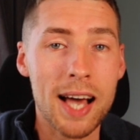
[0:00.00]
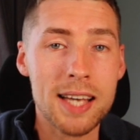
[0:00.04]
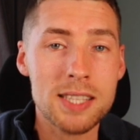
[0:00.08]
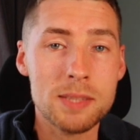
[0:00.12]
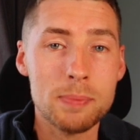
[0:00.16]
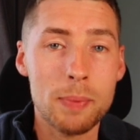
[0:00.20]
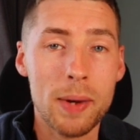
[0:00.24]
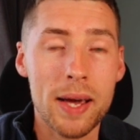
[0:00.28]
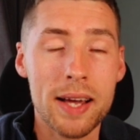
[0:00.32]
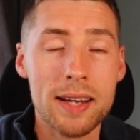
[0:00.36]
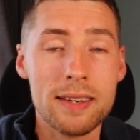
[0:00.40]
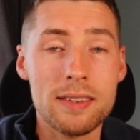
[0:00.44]

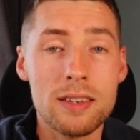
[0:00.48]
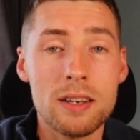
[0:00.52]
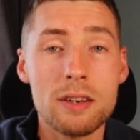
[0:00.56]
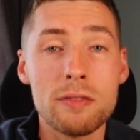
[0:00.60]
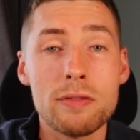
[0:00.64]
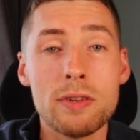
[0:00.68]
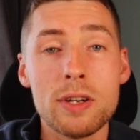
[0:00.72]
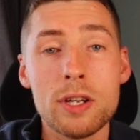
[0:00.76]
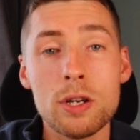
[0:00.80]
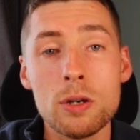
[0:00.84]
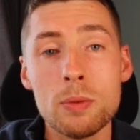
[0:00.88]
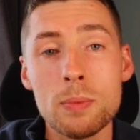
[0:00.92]
aspect
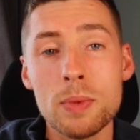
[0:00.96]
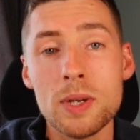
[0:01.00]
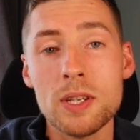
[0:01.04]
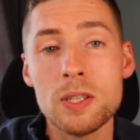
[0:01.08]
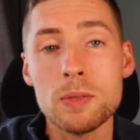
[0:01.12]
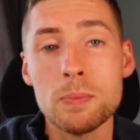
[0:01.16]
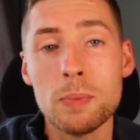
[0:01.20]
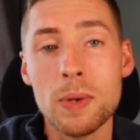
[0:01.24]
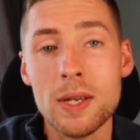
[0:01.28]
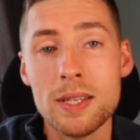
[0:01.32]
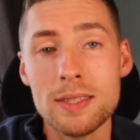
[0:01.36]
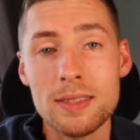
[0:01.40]
of
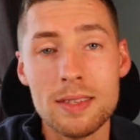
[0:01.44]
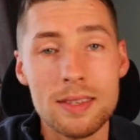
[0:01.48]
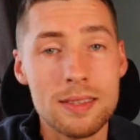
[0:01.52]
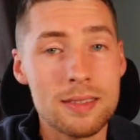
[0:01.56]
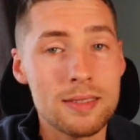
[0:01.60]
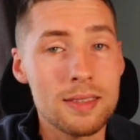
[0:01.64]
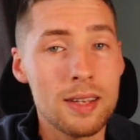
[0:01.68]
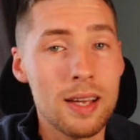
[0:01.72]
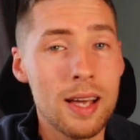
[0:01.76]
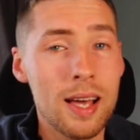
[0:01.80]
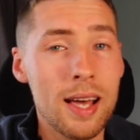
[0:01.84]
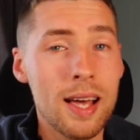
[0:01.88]
Illumina's
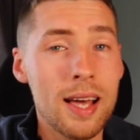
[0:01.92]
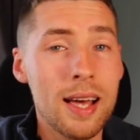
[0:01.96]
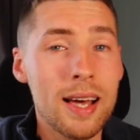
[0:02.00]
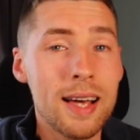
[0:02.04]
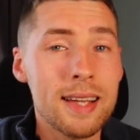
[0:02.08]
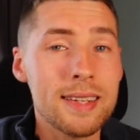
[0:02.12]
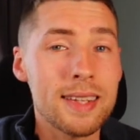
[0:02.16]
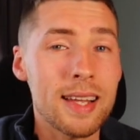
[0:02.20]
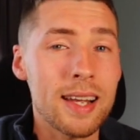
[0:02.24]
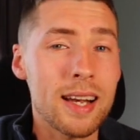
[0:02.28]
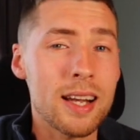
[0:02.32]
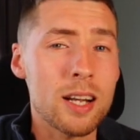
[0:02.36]
business
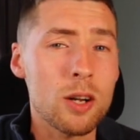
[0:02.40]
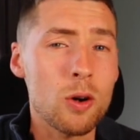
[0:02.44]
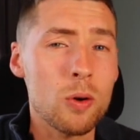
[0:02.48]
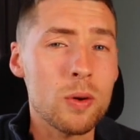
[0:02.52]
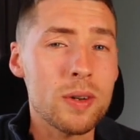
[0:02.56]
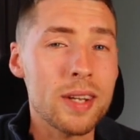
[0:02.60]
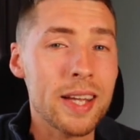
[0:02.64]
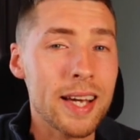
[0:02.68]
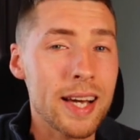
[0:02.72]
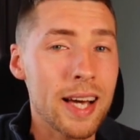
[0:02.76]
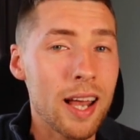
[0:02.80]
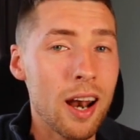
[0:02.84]
that I
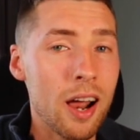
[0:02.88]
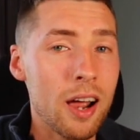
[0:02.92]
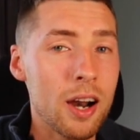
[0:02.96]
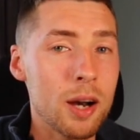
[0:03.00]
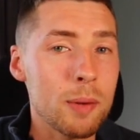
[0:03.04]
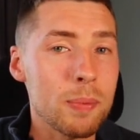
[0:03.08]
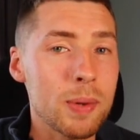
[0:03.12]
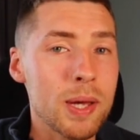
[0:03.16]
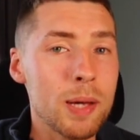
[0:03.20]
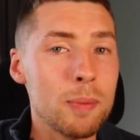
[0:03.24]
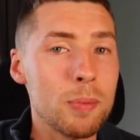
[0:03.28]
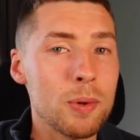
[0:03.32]
don't think a
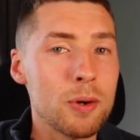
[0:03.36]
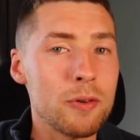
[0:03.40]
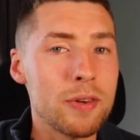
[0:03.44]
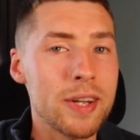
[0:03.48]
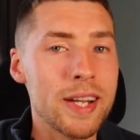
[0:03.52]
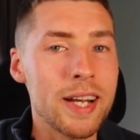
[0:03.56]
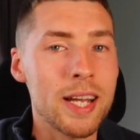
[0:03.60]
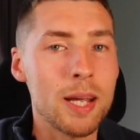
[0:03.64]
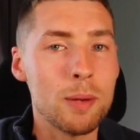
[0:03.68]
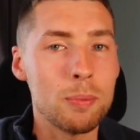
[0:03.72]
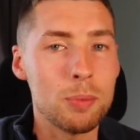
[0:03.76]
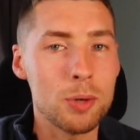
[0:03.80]
lot of people
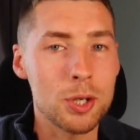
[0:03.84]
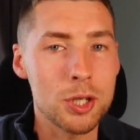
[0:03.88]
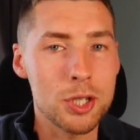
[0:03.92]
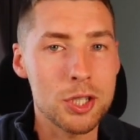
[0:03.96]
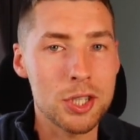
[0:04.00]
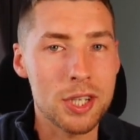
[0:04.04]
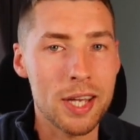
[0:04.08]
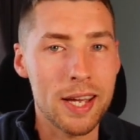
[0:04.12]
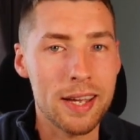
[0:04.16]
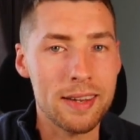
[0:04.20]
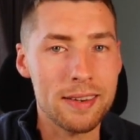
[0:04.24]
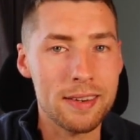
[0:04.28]
really
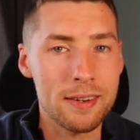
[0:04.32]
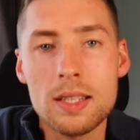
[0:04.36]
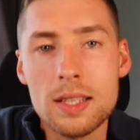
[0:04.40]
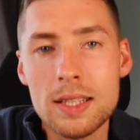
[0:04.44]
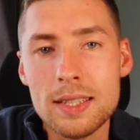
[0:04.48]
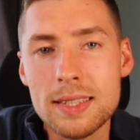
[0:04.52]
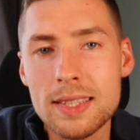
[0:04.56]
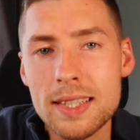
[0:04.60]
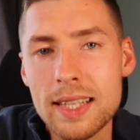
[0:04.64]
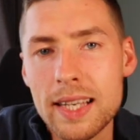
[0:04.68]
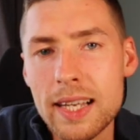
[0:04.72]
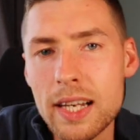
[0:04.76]
appreciate.
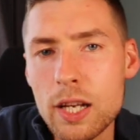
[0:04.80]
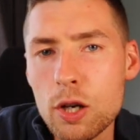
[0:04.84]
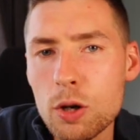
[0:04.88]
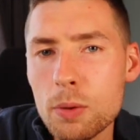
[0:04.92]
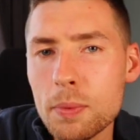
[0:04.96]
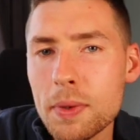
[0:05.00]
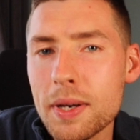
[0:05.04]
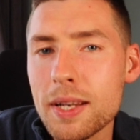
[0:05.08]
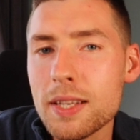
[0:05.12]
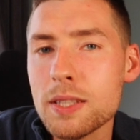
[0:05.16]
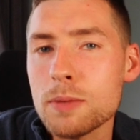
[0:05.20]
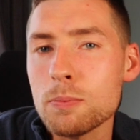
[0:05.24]
You see,
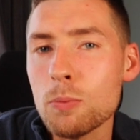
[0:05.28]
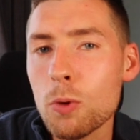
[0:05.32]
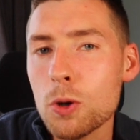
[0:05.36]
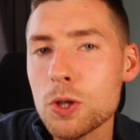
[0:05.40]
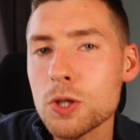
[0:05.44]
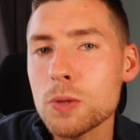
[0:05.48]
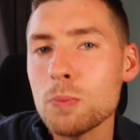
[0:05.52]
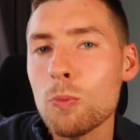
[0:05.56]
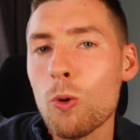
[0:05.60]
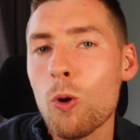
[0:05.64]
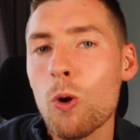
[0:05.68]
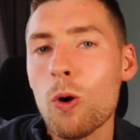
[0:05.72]
Illumina is
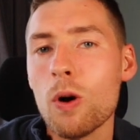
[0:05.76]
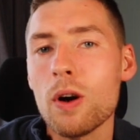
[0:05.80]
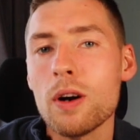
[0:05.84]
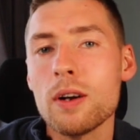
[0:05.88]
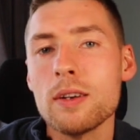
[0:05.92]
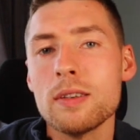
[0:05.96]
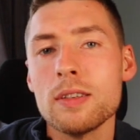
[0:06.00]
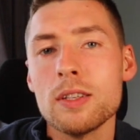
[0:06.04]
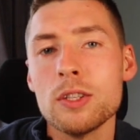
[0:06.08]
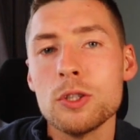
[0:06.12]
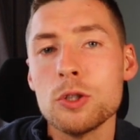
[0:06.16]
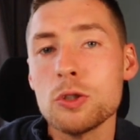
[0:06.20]
much
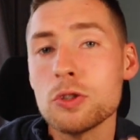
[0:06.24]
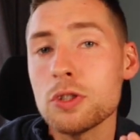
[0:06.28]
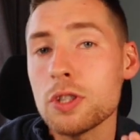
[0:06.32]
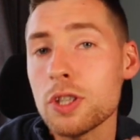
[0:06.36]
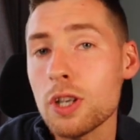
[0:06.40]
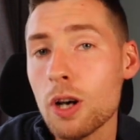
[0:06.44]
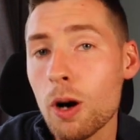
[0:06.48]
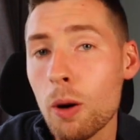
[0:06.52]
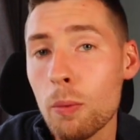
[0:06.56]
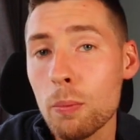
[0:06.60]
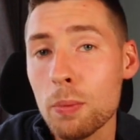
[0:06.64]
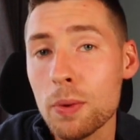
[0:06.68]
more than just
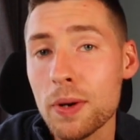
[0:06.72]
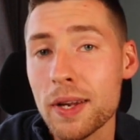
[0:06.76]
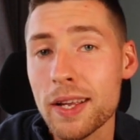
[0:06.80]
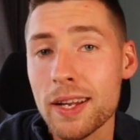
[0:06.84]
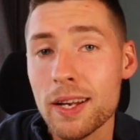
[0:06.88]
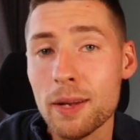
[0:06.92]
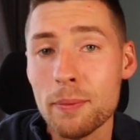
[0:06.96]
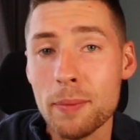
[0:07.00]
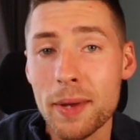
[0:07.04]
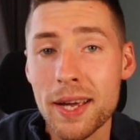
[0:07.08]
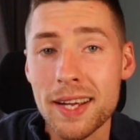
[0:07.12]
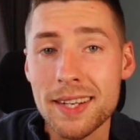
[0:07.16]
a
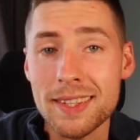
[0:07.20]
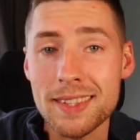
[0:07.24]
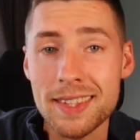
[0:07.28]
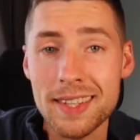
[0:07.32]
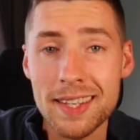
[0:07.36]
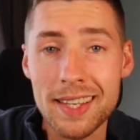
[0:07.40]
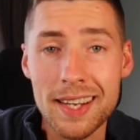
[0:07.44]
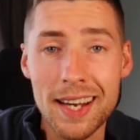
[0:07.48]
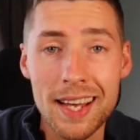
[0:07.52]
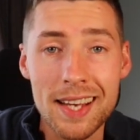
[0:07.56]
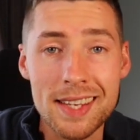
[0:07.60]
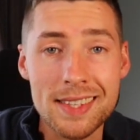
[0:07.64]
company that make
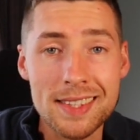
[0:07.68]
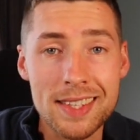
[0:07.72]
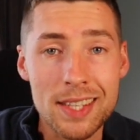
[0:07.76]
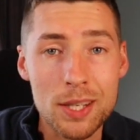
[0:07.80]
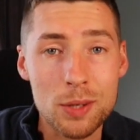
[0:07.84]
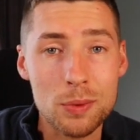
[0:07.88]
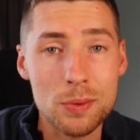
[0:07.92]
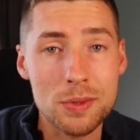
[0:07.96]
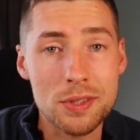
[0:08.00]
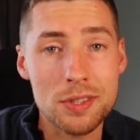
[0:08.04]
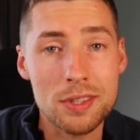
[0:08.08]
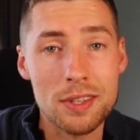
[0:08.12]
DNA
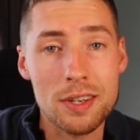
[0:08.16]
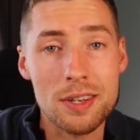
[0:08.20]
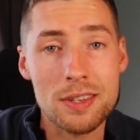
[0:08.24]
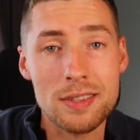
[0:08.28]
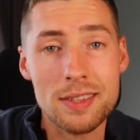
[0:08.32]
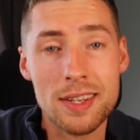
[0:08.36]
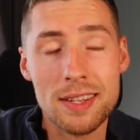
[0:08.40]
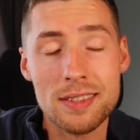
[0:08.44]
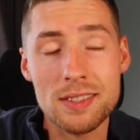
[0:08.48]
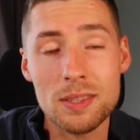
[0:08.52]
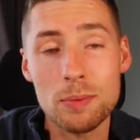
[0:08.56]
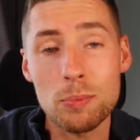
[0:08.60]

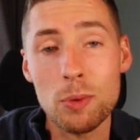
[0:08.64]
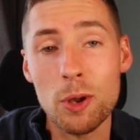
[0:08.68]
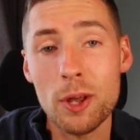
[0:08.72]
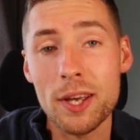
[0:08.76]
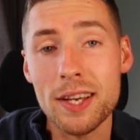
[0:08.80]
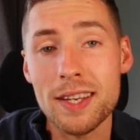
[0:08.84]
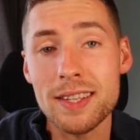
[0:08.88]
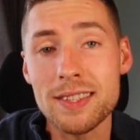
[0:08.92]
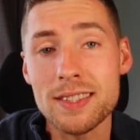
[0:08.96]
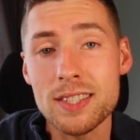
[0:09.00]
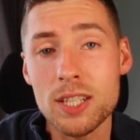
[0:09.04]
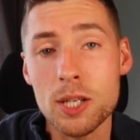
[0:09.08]
sequencers and
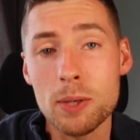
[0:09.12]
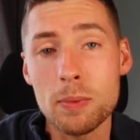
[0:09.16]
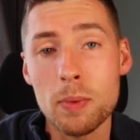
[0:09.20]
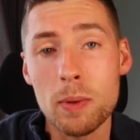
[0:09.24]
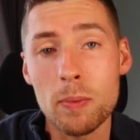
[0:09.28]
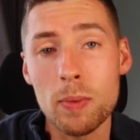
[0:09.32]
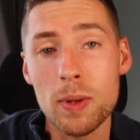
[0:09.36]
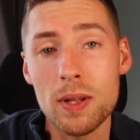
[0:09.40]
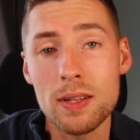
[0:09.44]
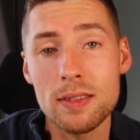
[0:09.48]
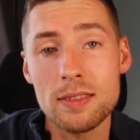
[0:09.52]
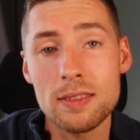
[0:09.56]
supply
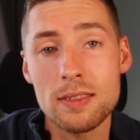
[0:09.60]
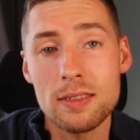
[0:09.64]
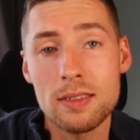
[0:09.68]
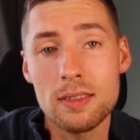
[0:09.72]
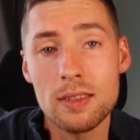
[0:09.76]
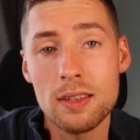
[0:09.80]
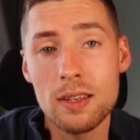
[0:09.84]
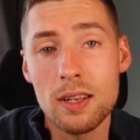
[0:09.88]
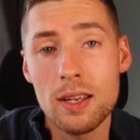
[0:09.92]
consumables.